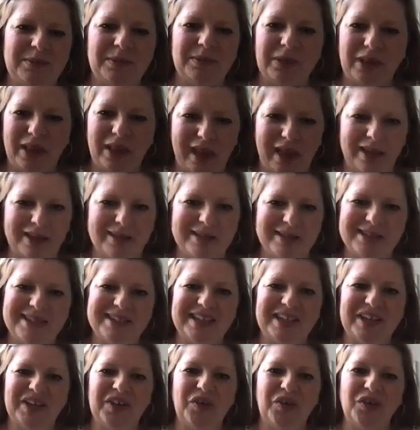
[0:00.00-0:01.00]
place
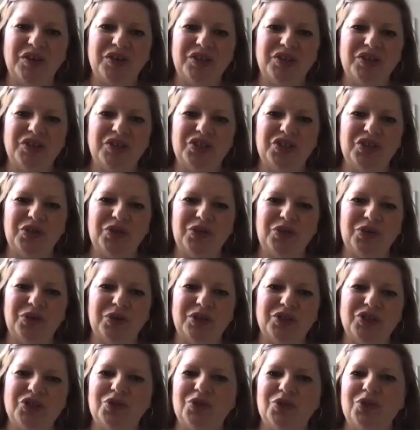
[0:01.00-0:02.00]
to
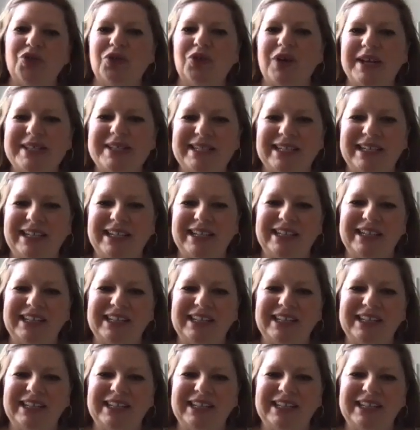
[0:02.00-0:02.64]
address it.